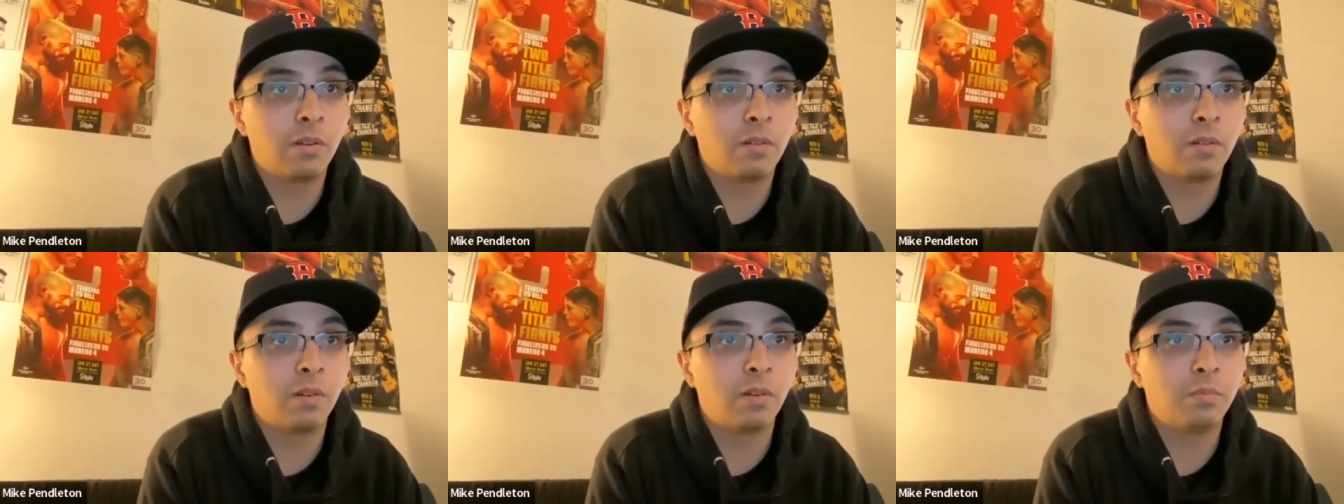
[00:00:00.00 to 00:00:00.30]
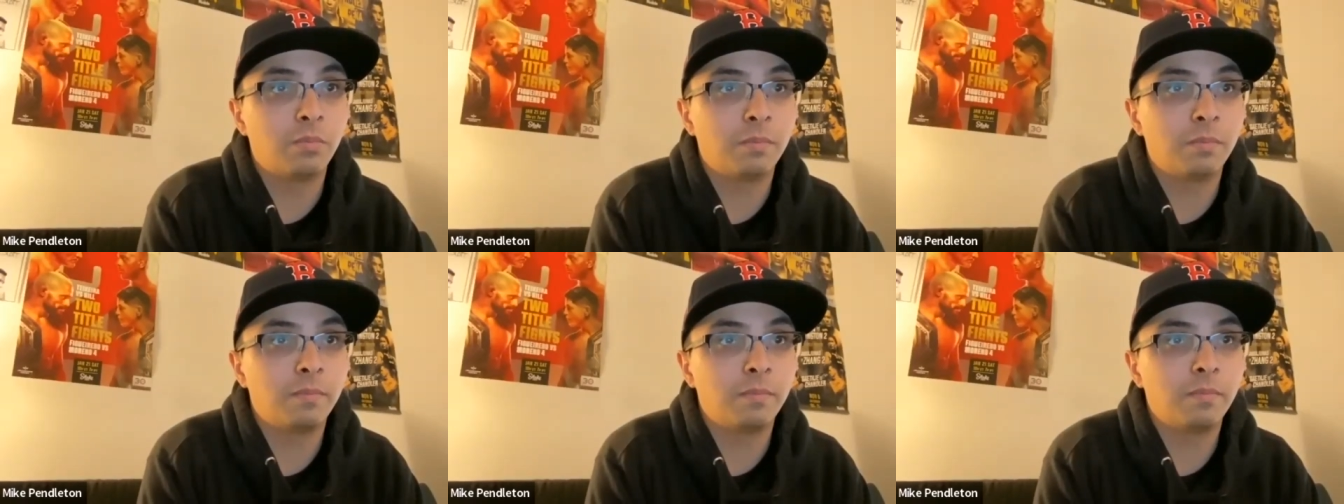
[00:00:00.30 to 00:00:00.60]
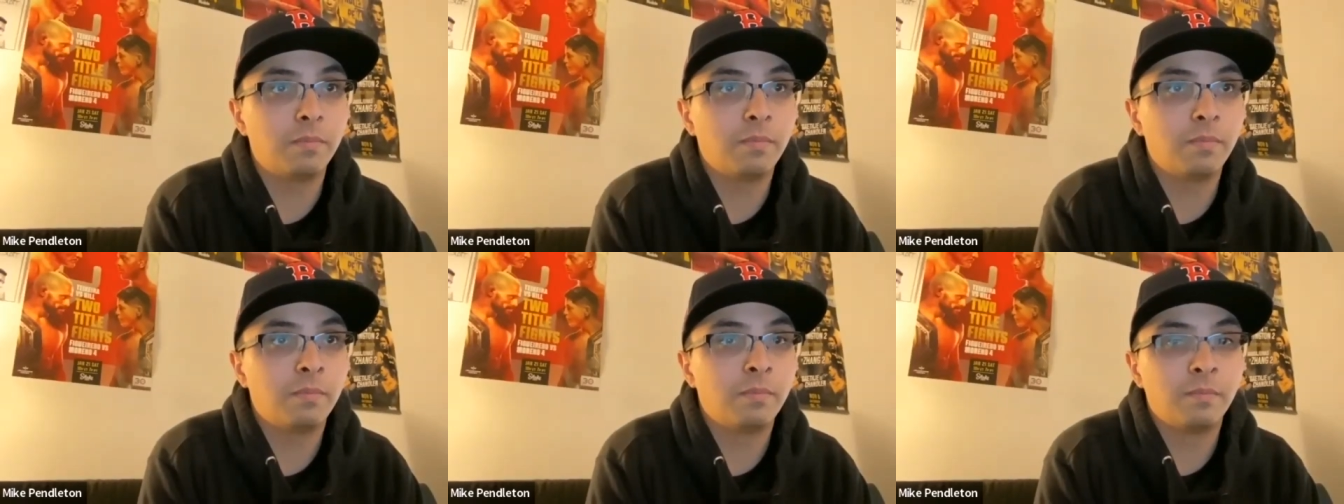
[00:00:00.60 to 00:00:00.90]
Oh,
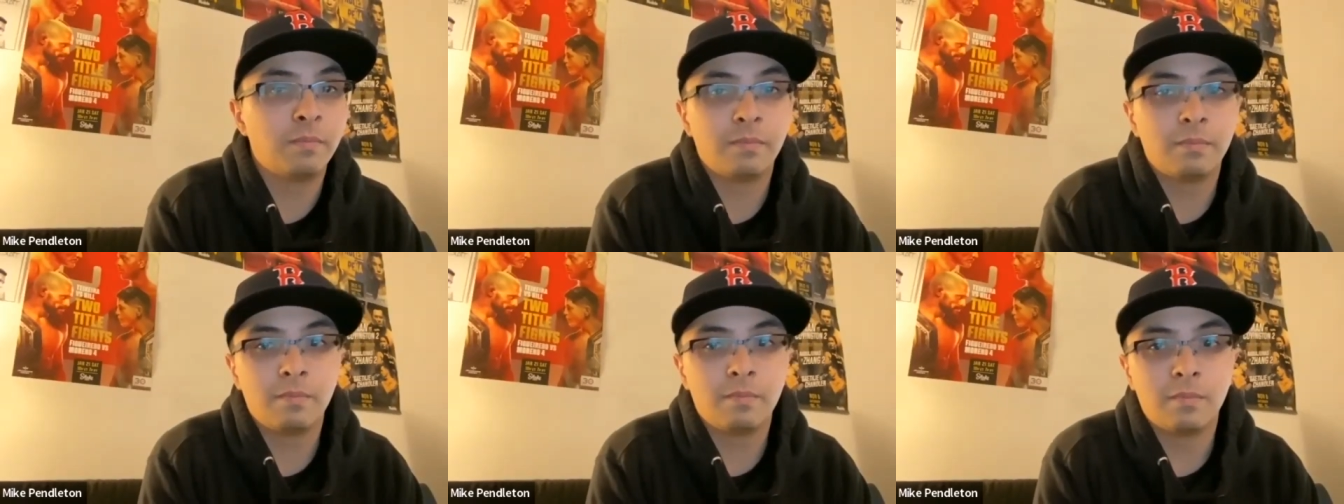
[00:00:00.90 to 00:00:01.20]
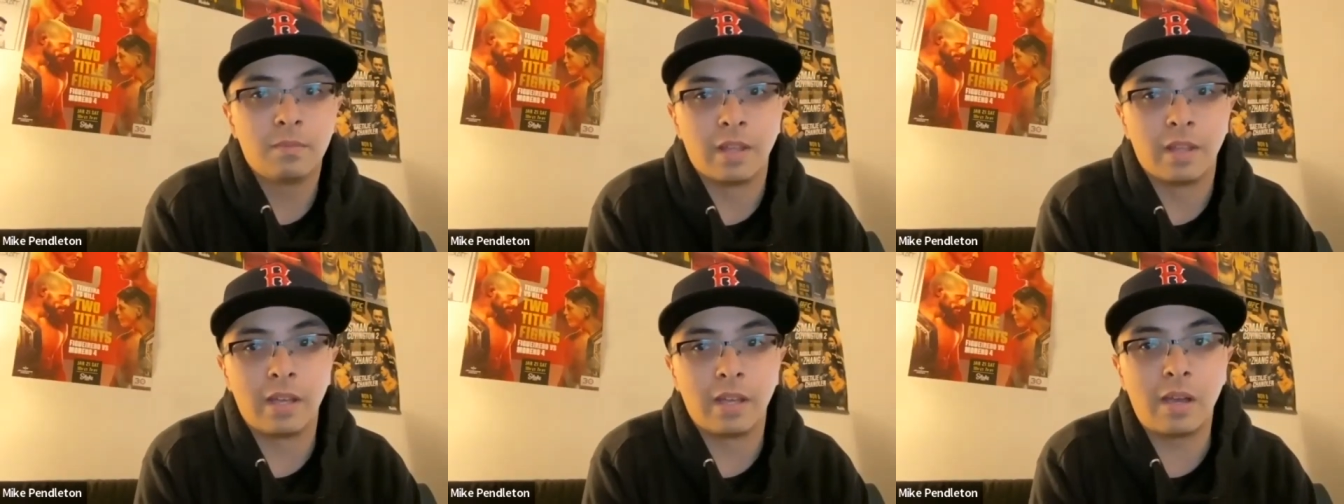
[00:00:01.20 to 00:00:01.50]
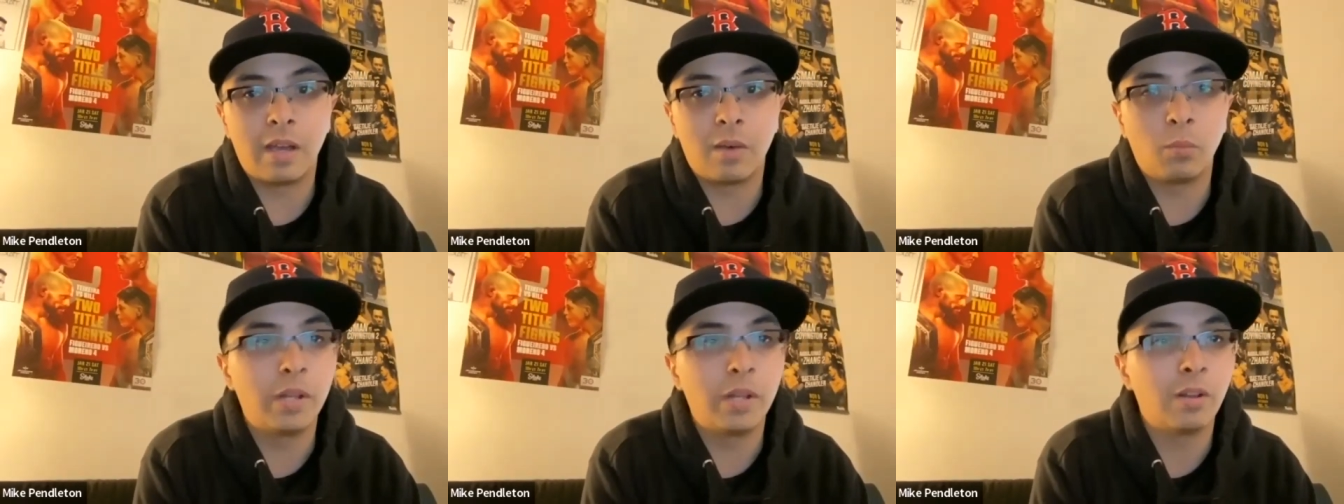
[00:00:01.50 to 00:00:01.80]

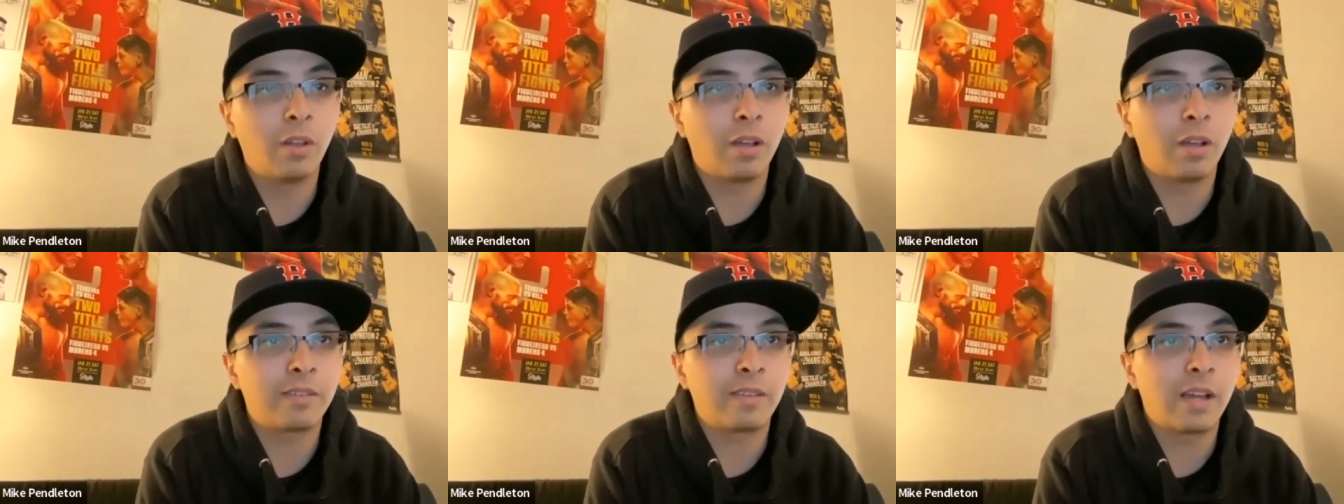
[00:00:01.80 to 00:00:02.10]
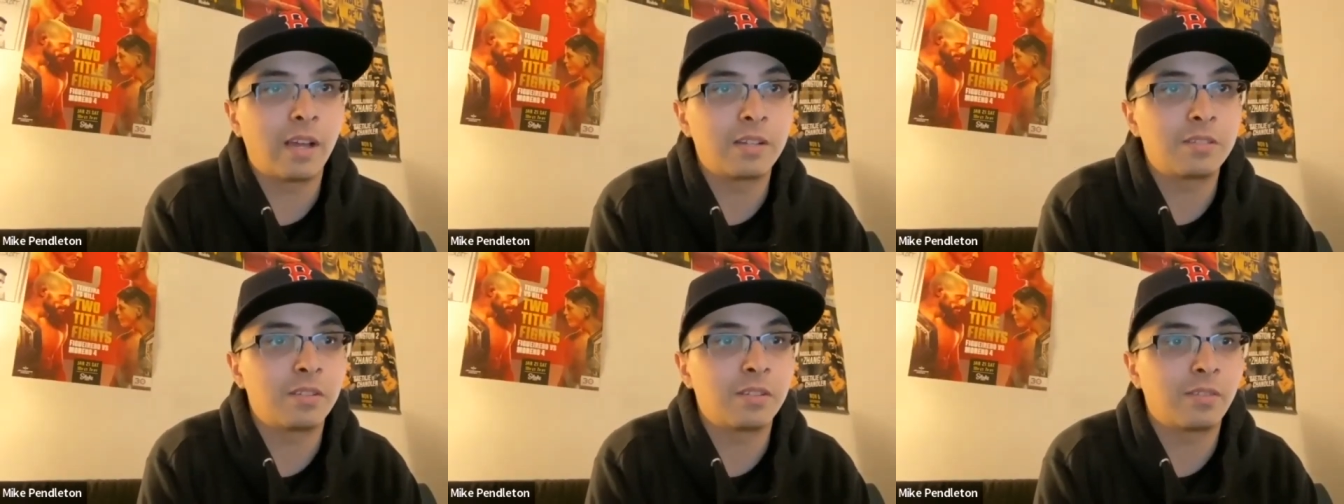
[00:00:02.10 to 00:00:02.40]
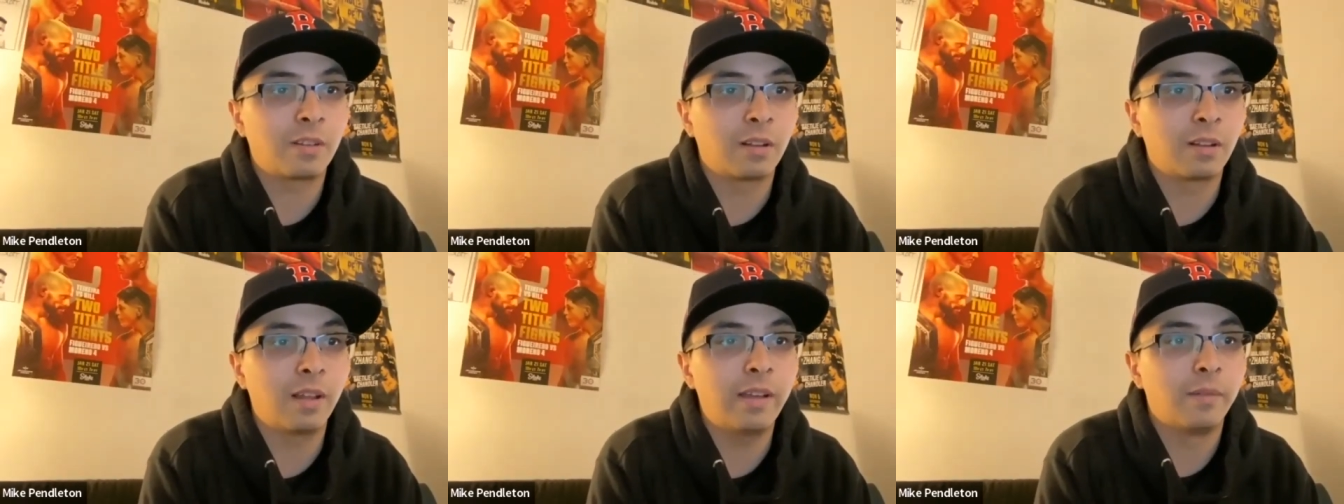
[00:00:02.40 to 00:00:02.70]
and we lost Cassius
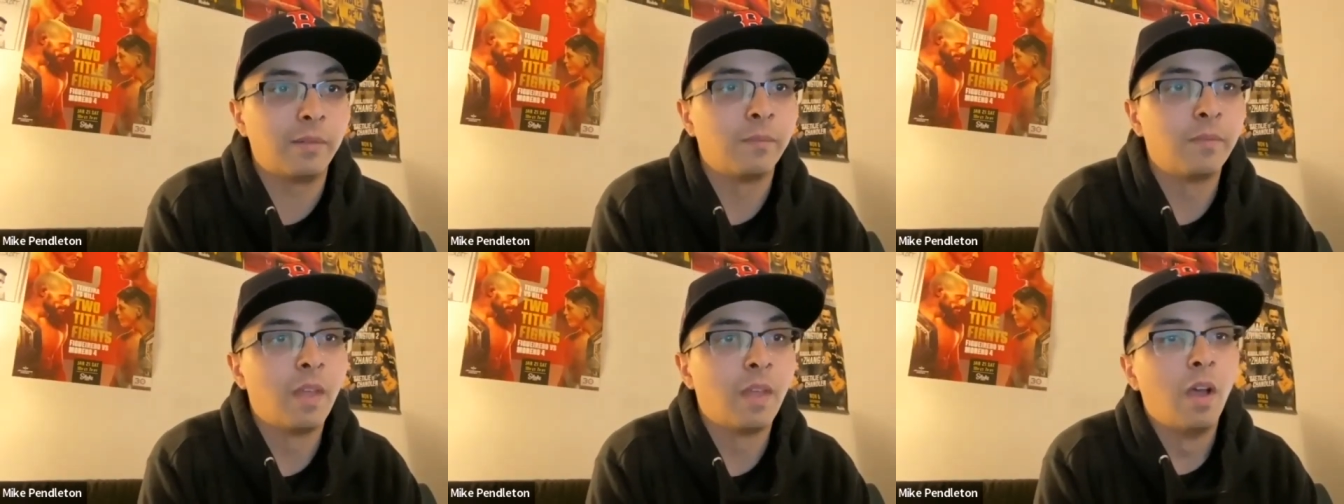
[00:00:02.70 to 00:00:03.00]
Clay.